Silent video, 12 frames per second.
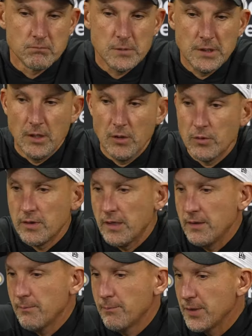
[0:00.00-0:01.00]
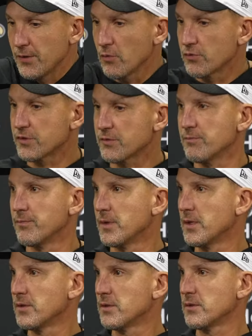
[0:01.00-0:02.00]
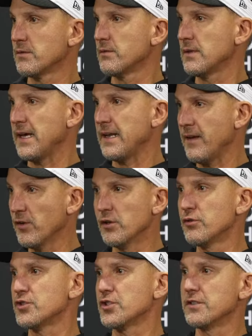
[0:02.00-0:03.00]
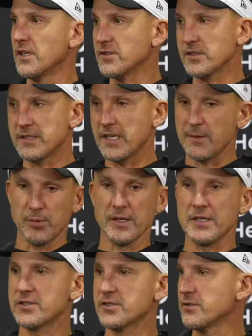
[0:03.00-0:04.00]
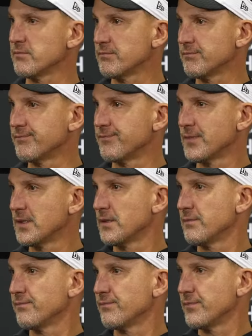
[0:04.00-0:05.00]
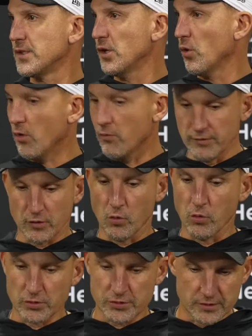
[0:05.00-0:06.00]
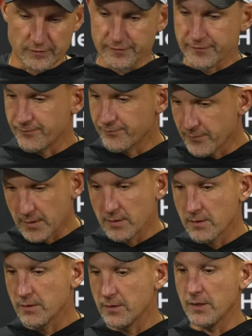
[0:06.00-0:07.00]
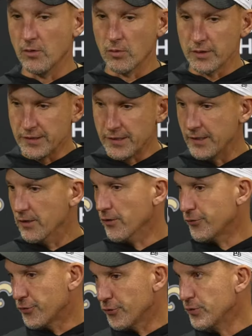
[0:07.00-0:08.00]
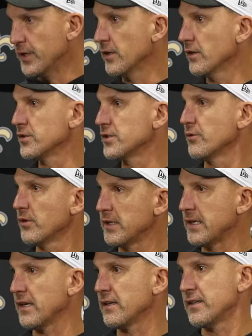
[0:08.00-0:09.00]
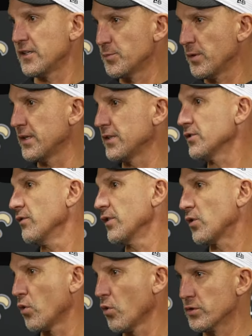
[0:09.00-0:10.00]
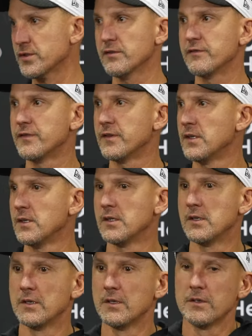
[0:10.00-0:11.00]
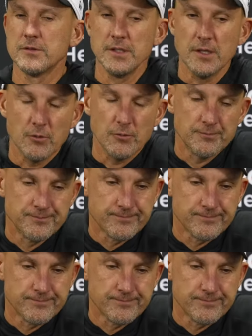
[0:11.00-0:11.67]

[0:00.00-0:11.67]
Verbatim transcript: you know, and, and but those that evolution doesn't take place, you know, over the course of, you know, a year or two years. It really kind of takes place over the course of, you know,